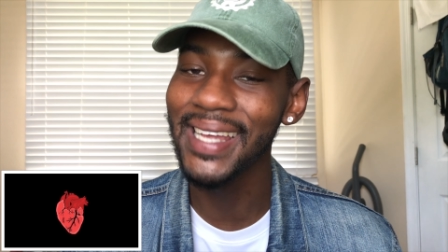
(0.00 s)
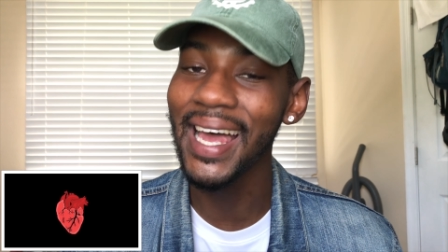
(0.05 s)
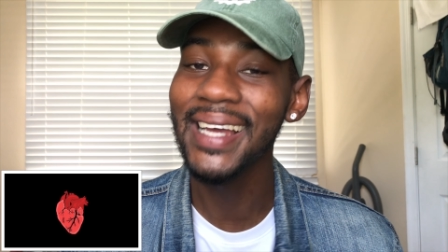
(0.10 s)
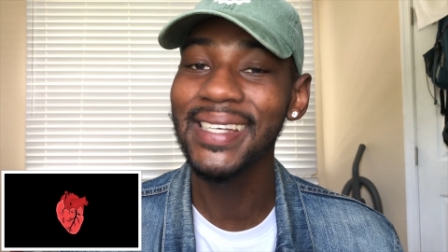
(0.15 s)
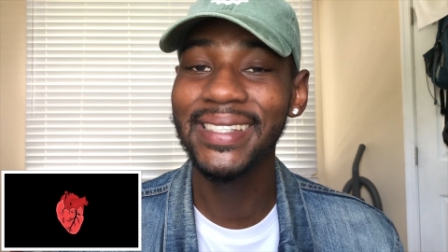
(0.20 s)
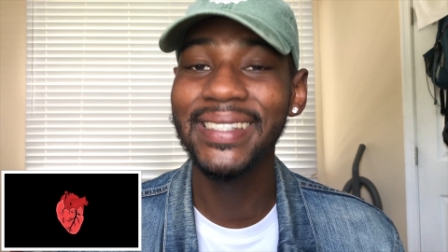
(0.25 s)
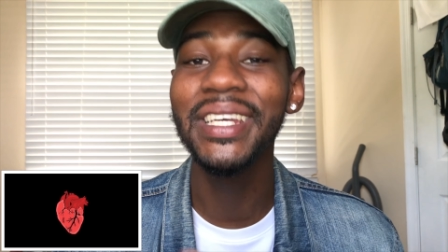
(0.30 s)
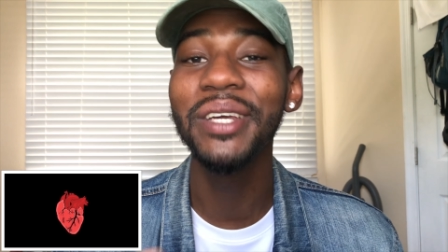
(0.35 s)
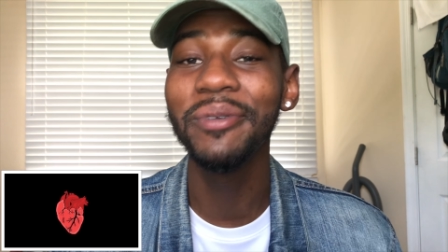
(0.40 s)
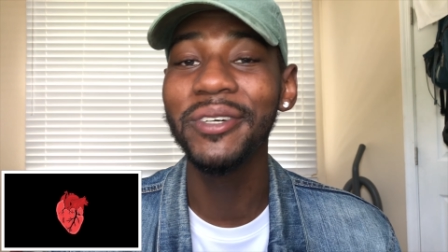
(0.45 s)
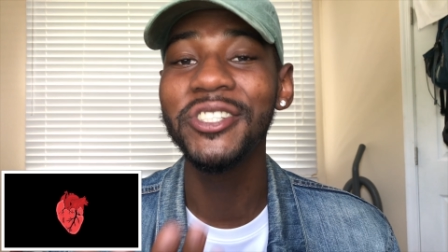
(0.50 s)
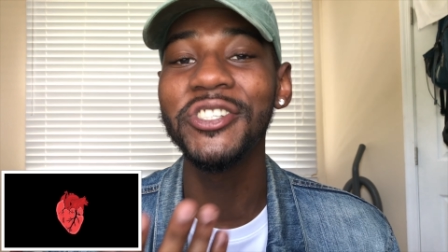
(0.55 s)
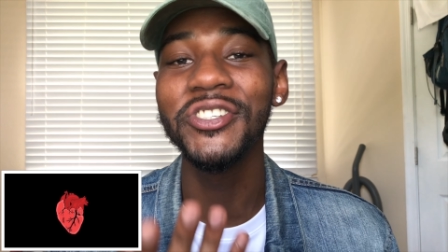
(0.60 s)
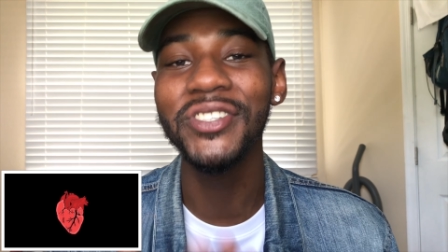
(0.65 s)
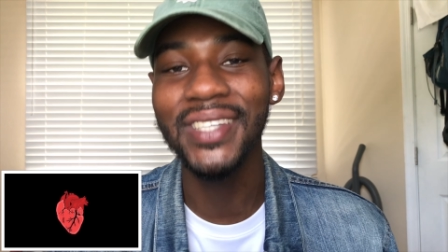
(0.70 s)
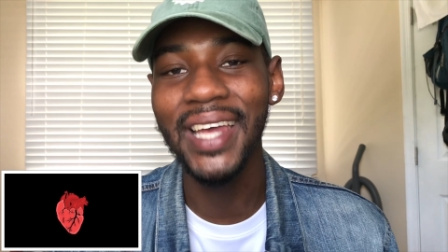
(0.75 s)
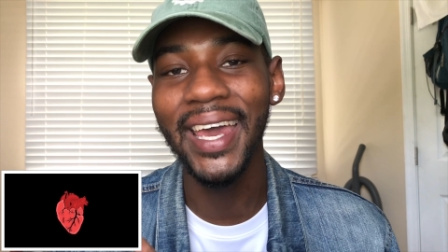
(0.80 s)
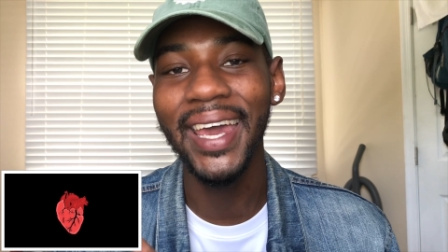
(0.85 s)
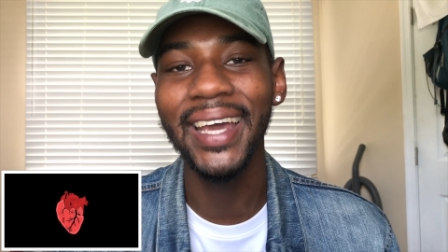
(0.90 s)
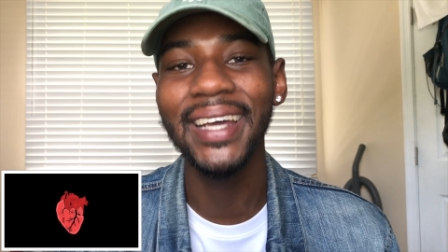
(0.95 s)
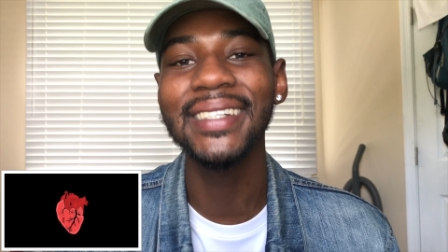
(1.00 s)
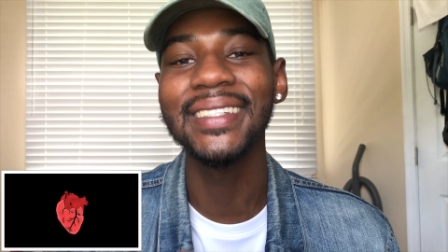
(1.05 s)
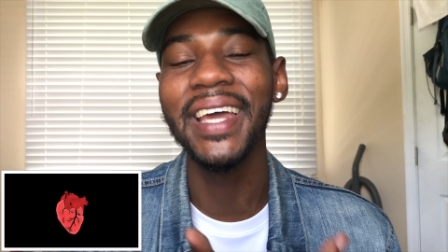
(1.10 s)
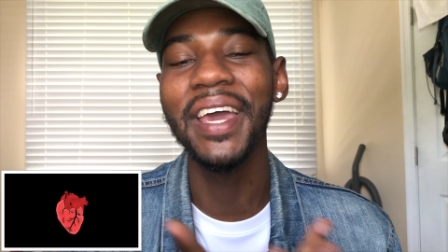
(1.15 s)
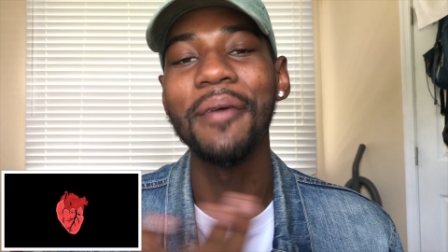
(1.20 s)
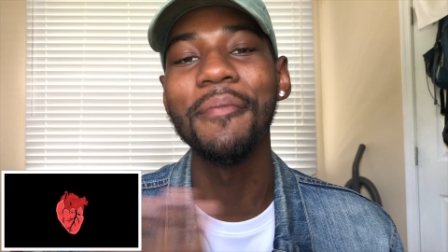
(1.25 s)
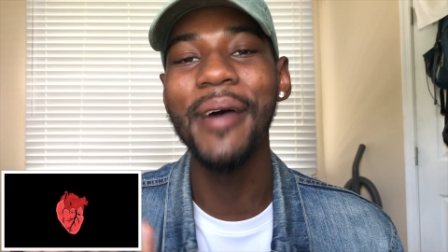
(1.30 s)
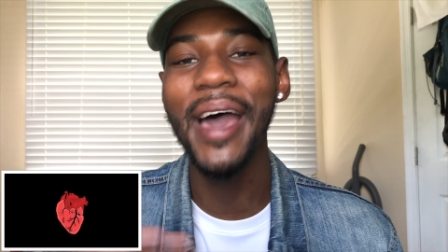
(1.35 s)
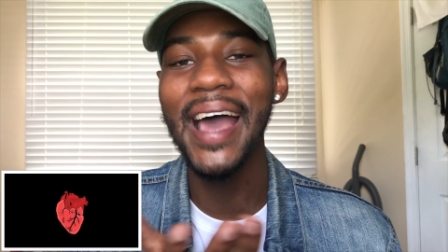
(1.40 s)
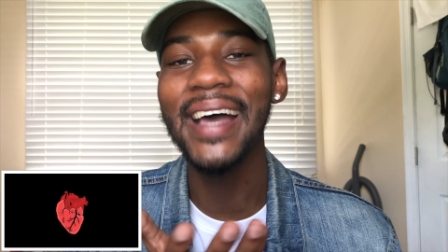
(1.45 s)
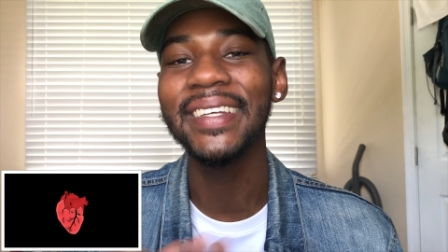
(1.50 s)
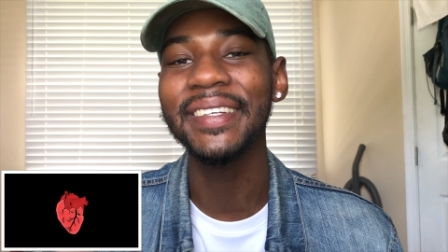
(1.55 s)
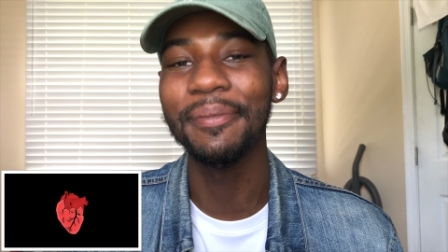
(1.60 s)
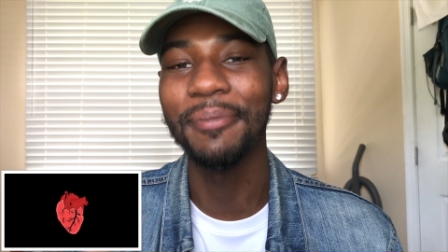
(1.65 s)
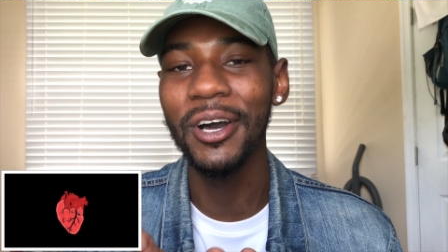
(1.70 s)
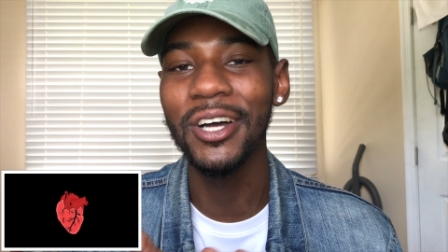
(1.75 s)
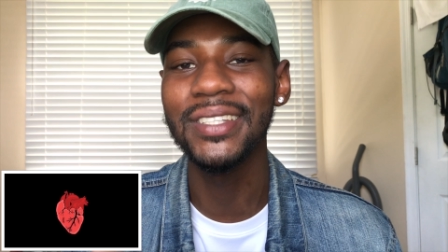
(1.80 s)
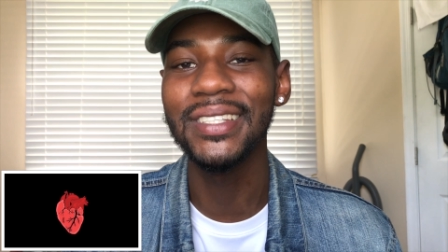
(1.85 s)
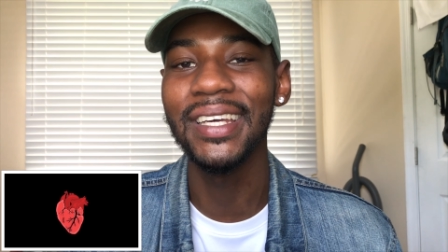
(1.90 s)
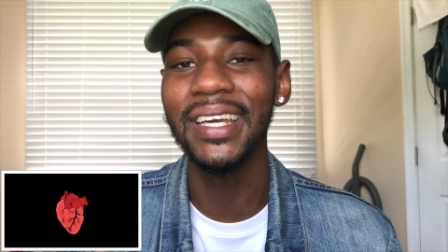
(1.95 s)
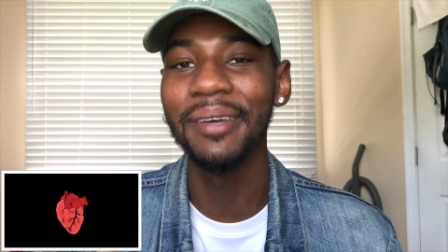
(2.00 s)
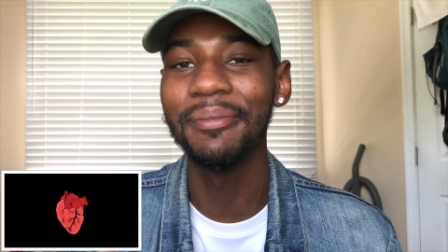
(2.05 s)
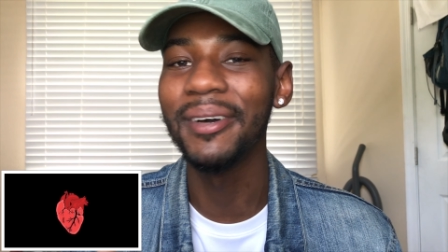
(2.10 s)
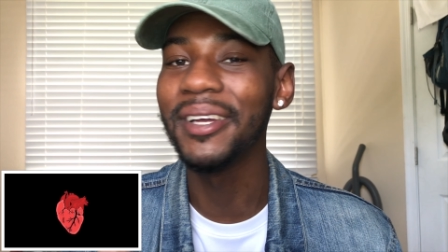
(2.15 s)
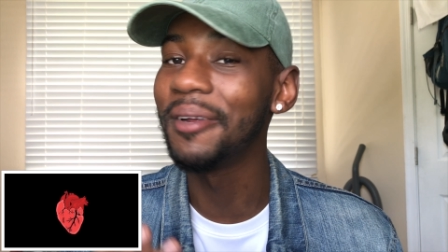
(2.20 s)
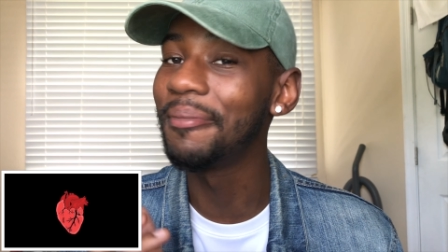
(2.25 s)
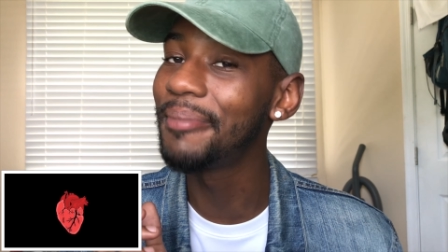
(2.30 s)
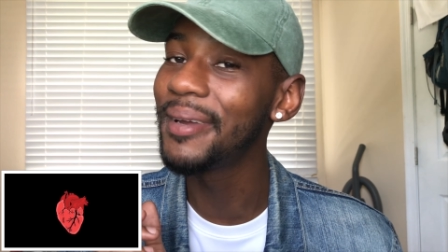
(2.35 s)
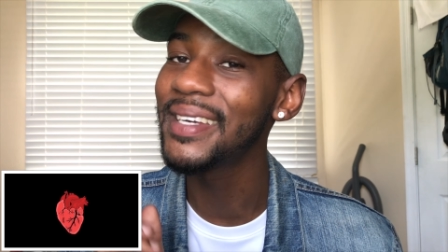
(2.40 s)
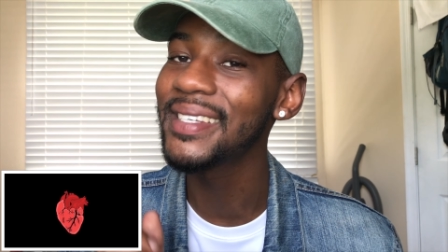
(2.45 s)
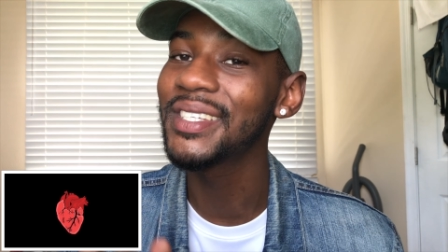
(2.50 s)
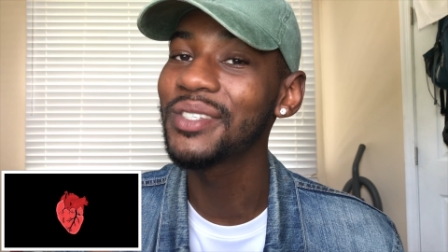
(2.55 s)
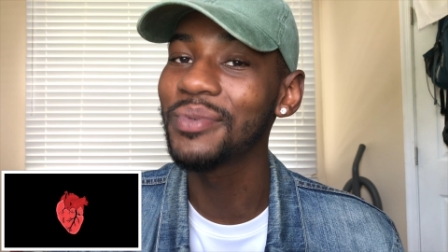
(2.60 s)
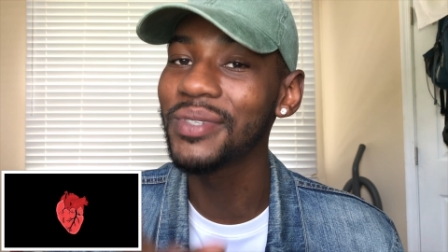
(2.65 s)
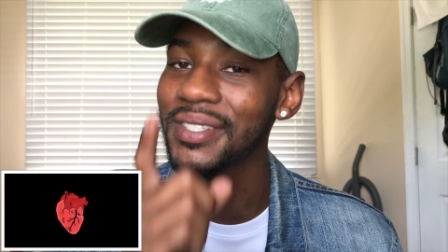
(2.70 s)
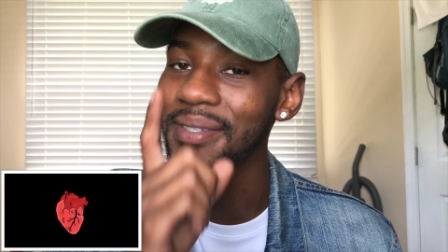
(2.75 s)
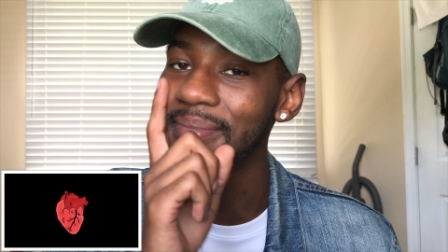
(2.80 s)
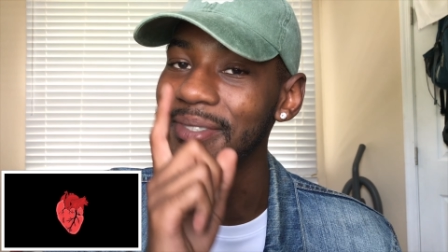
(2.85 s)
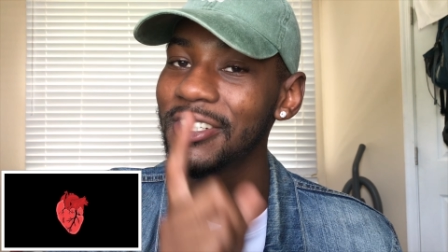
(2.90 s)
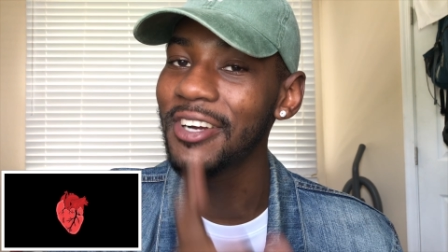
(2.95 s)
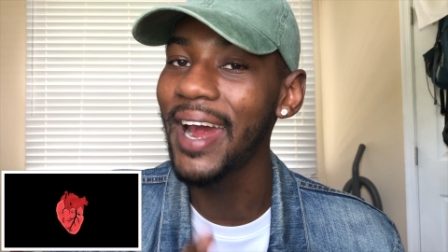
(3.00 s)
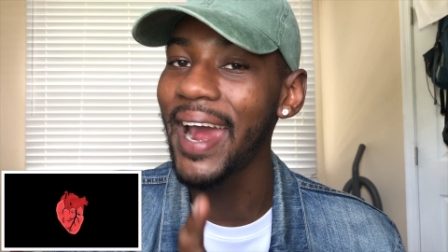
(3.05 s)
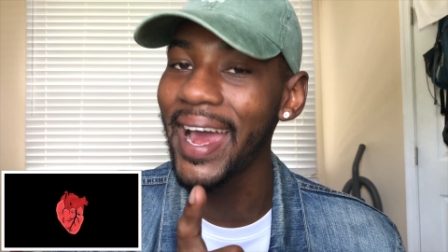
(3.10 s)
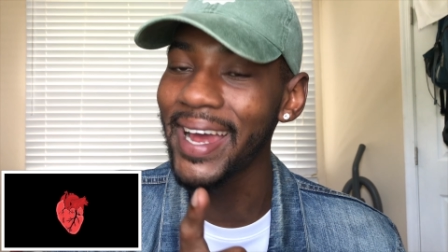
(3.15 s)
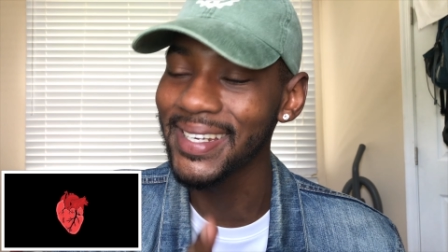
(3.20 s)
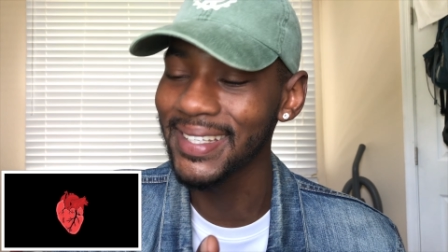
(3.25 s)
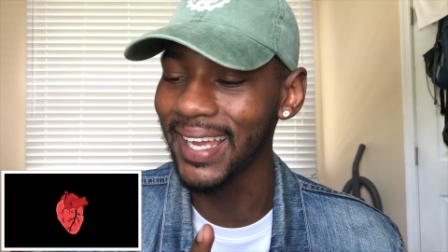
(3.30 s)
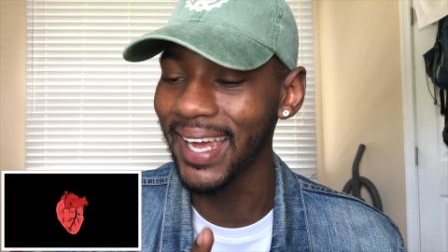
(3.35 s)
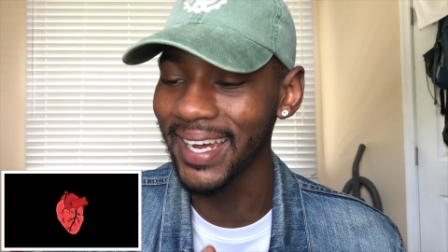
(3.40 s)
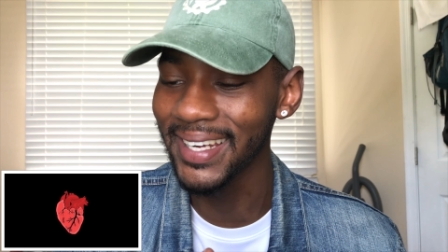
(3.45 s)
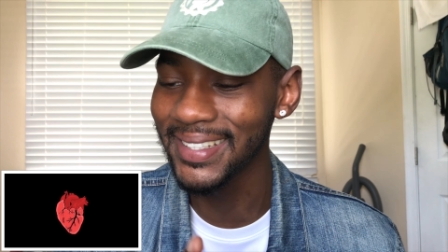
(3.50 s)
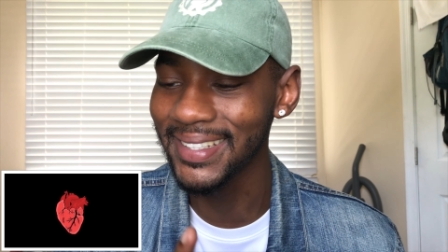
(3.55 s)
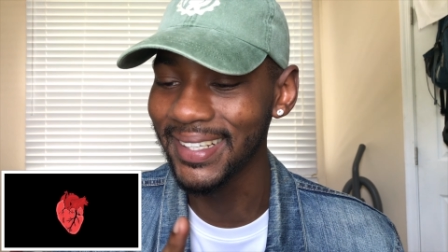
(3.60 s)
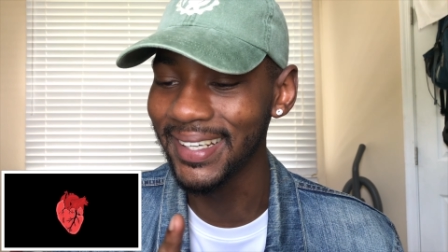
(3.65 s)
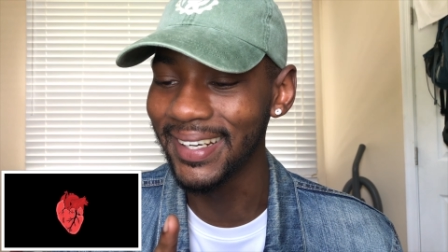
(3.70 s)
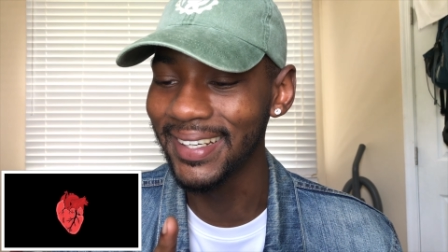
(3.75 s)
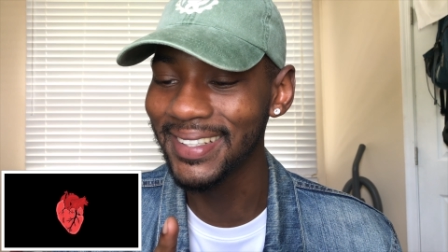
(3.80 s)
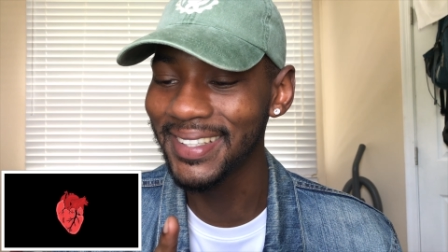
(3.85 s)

I see what you're saying because they're a basketball team, but the Pistons was some trash last year.